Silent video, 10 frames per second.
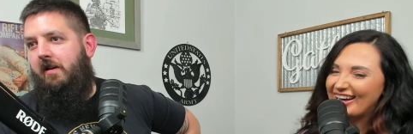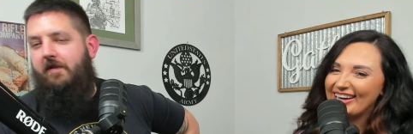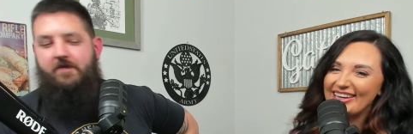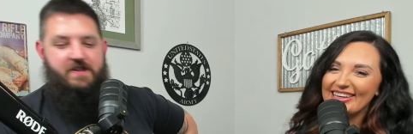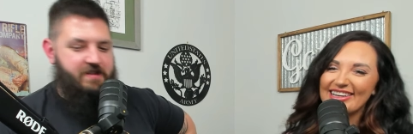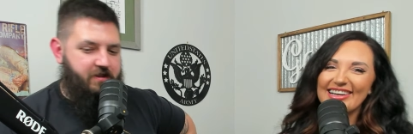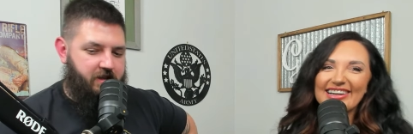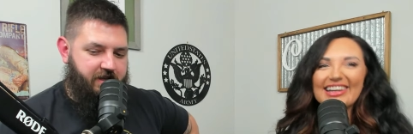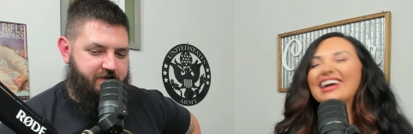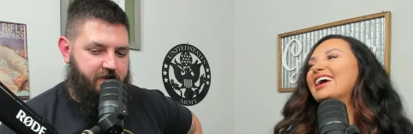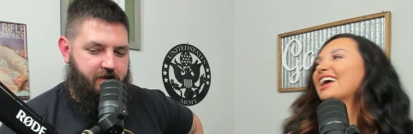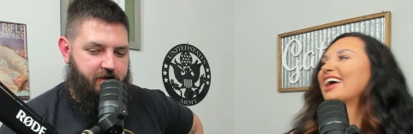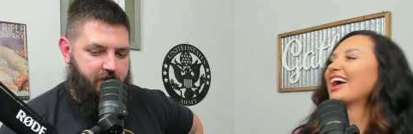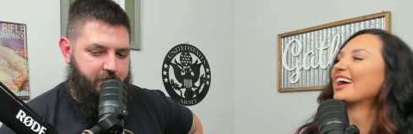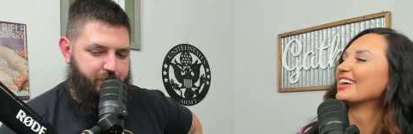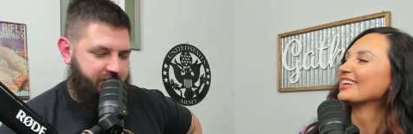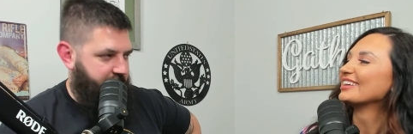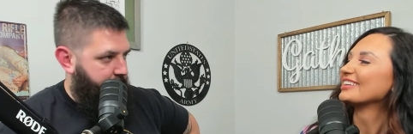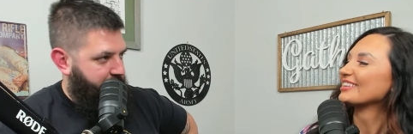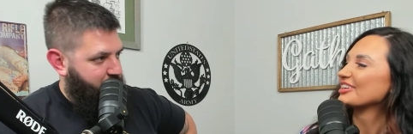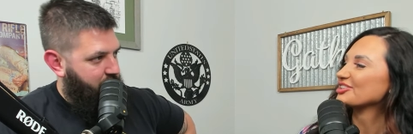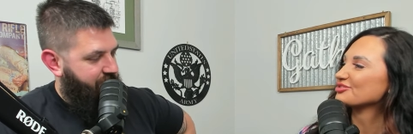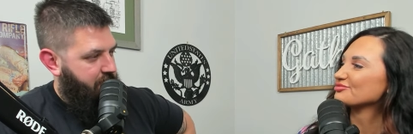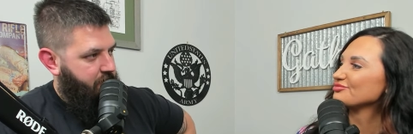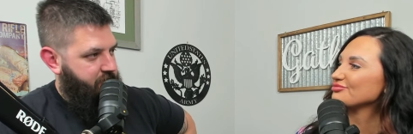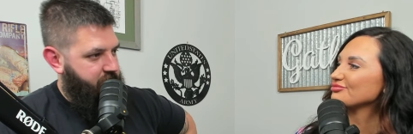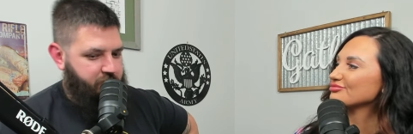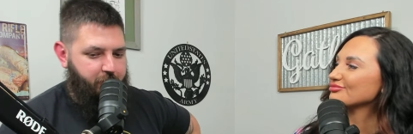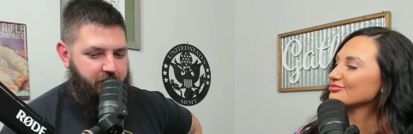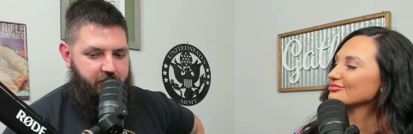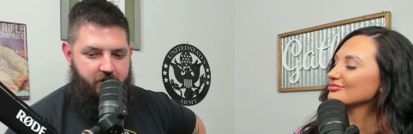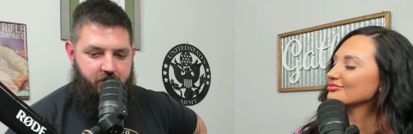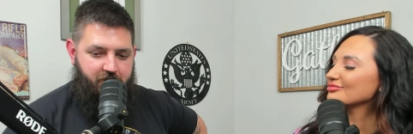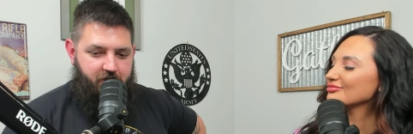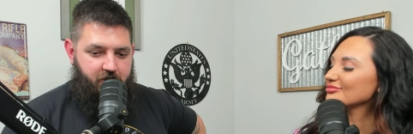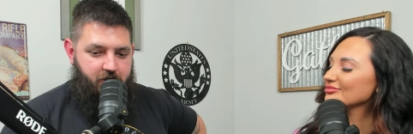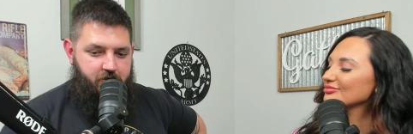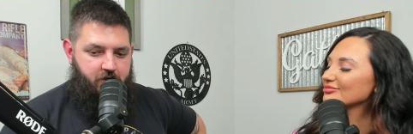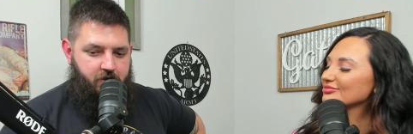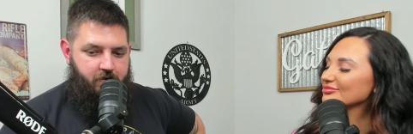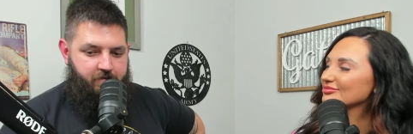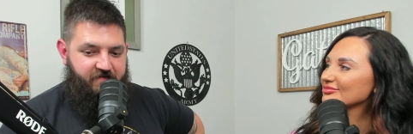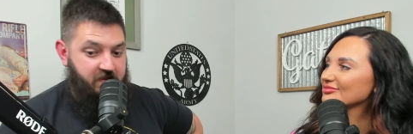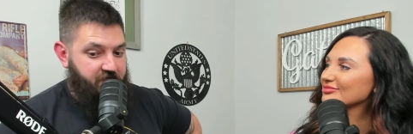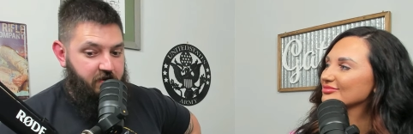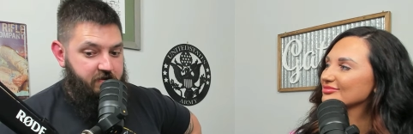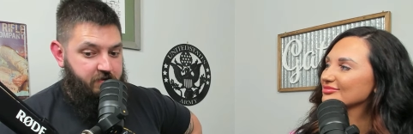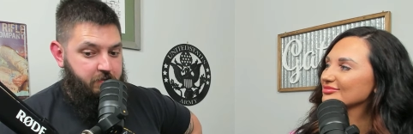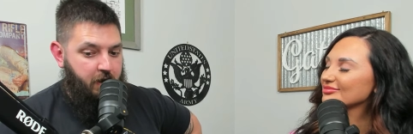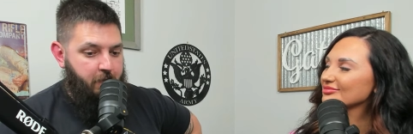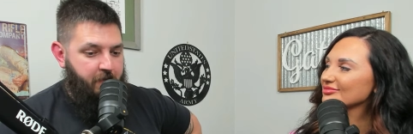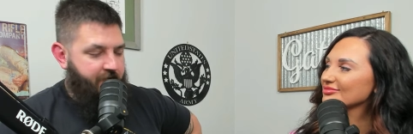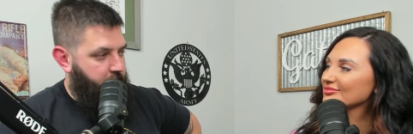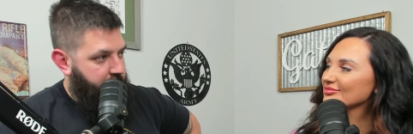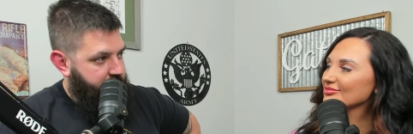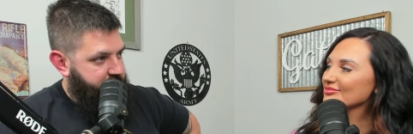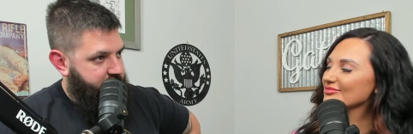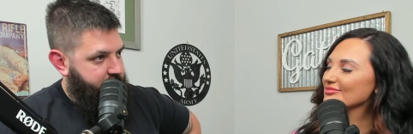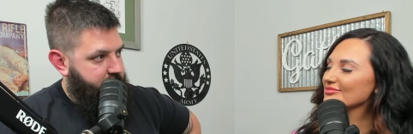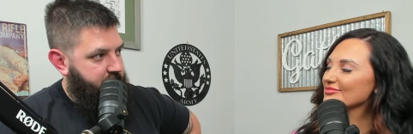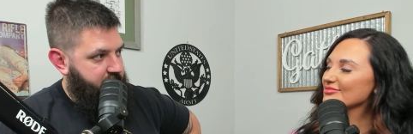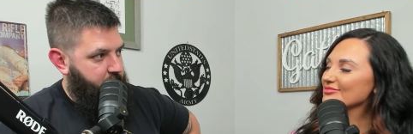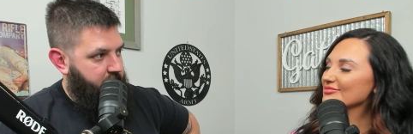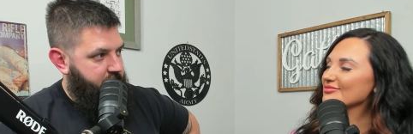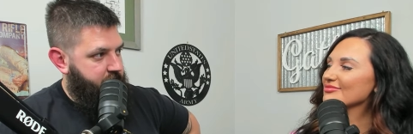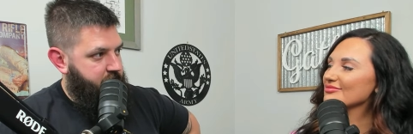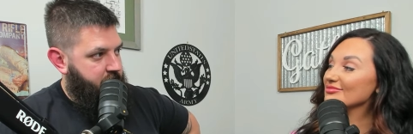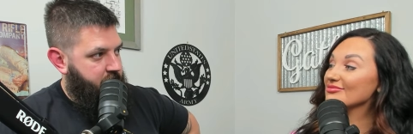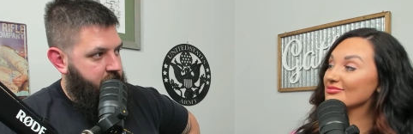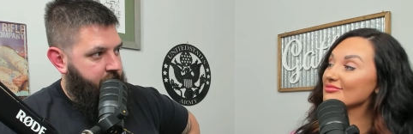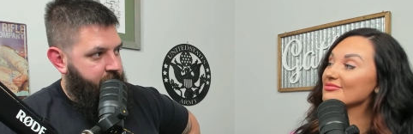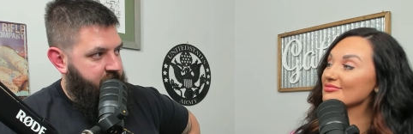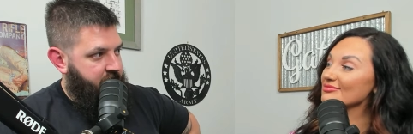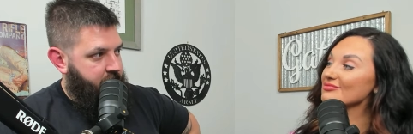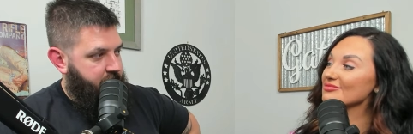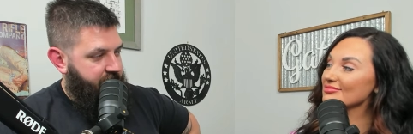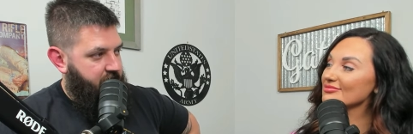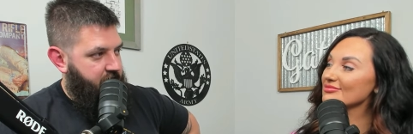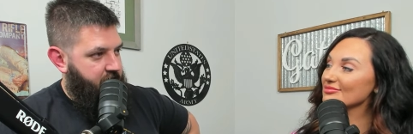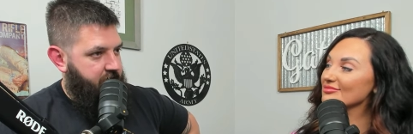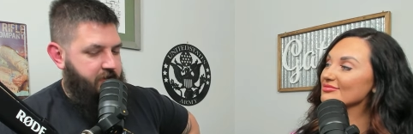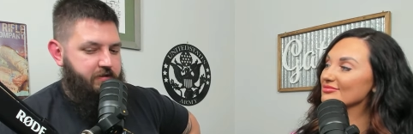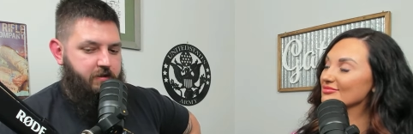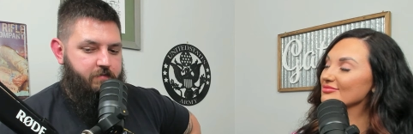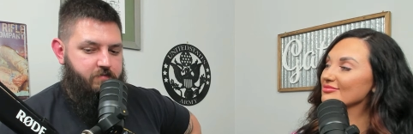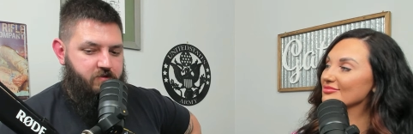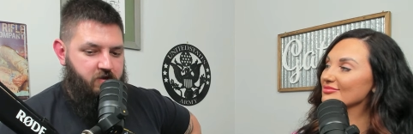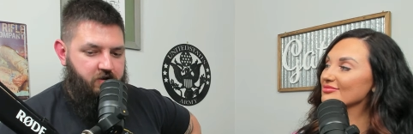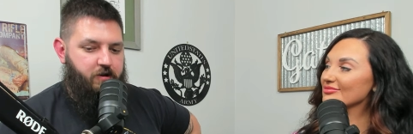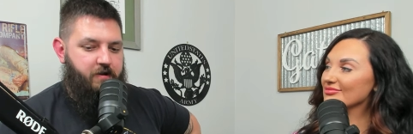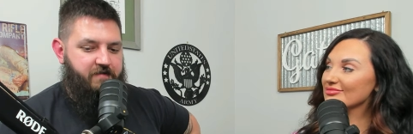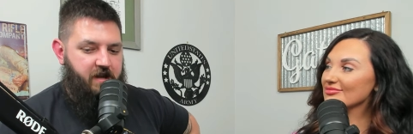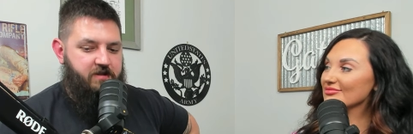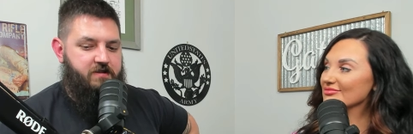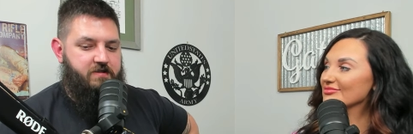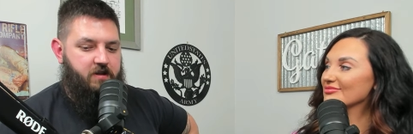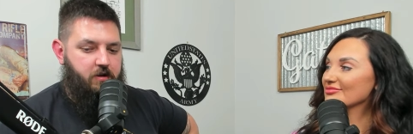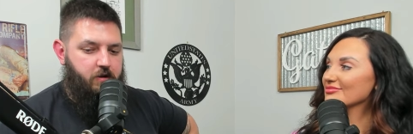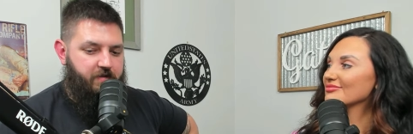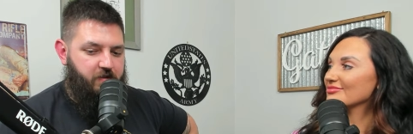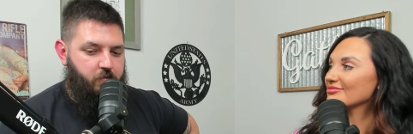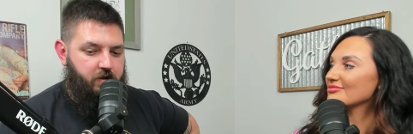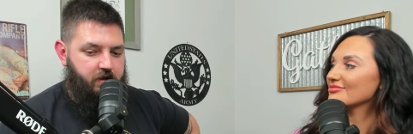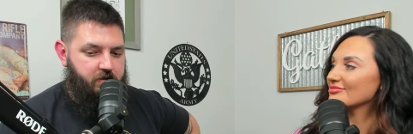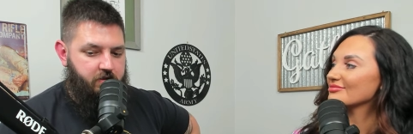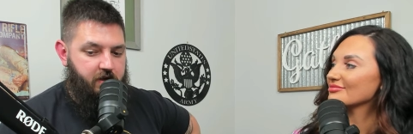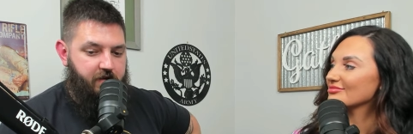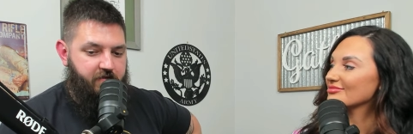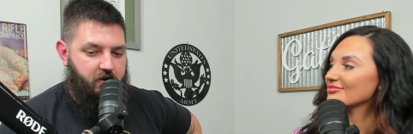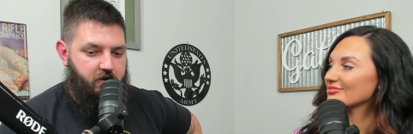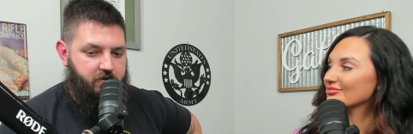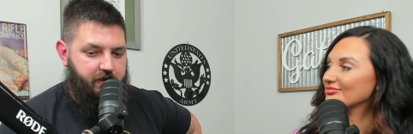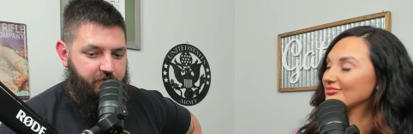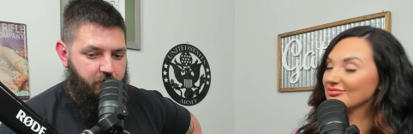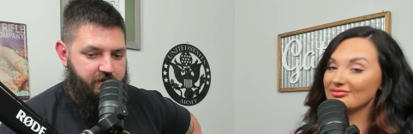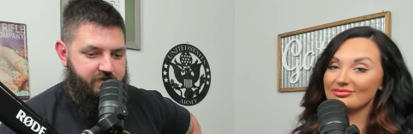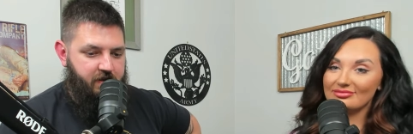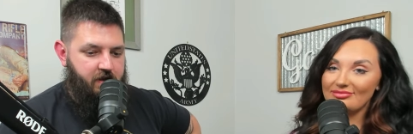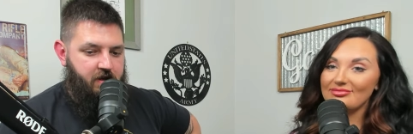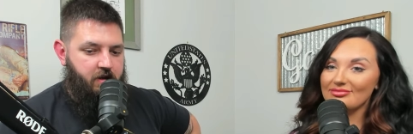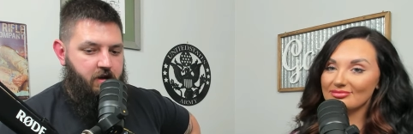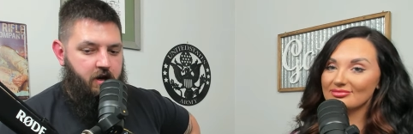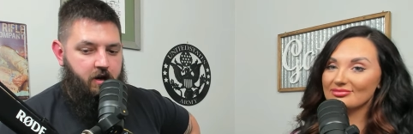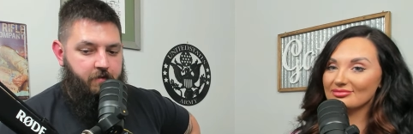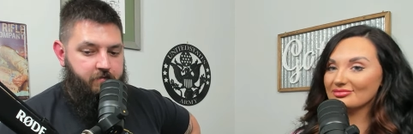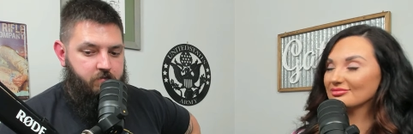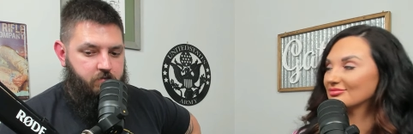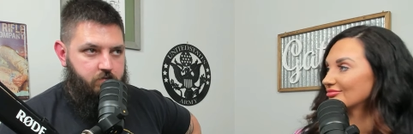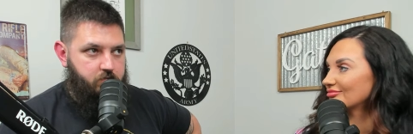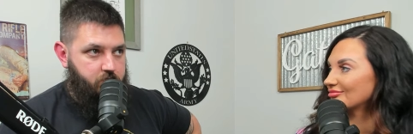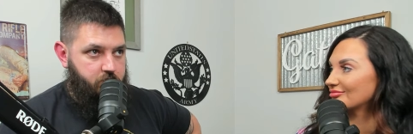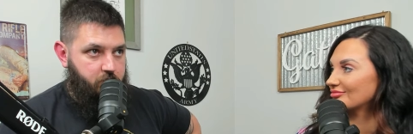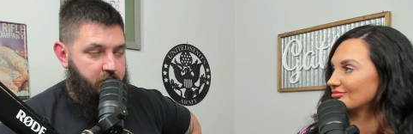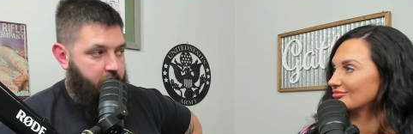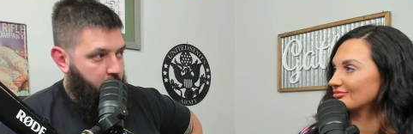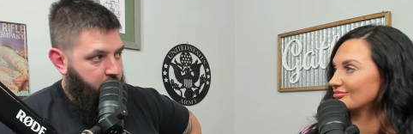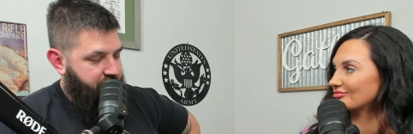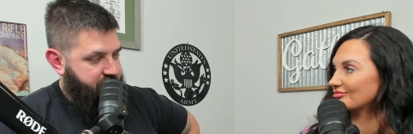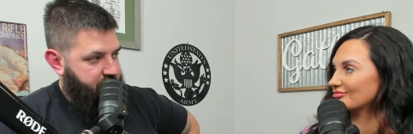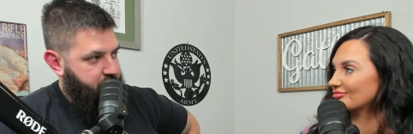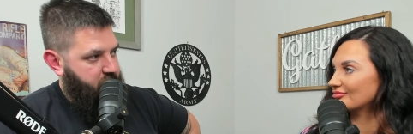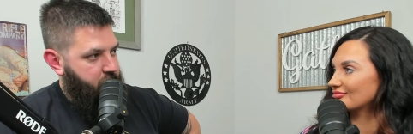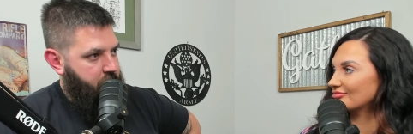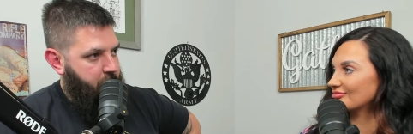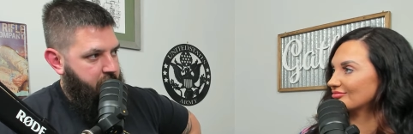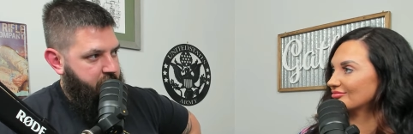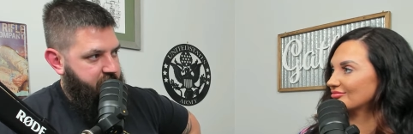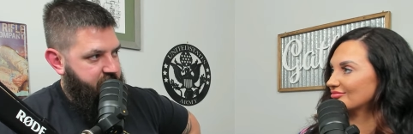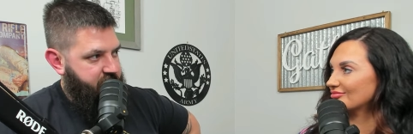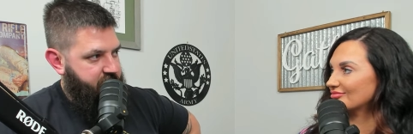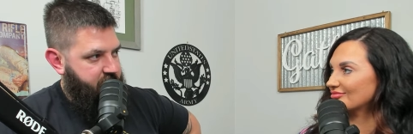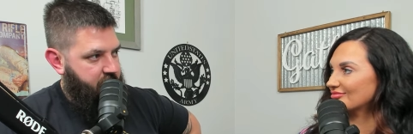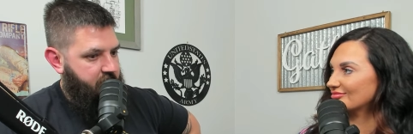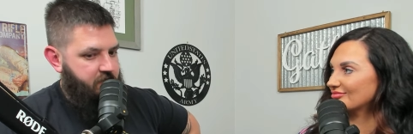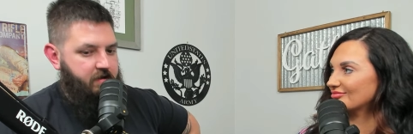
Speaker 1: Visit the links in the pinned comment as well. Follow our social media. Mm-hmm. Um, feel free to subscribe everywhere else as well. If you're here on YouTube, turn on your notifications so you know if you win any of our giveaways. Um, we don't know when this episode will come out because this is a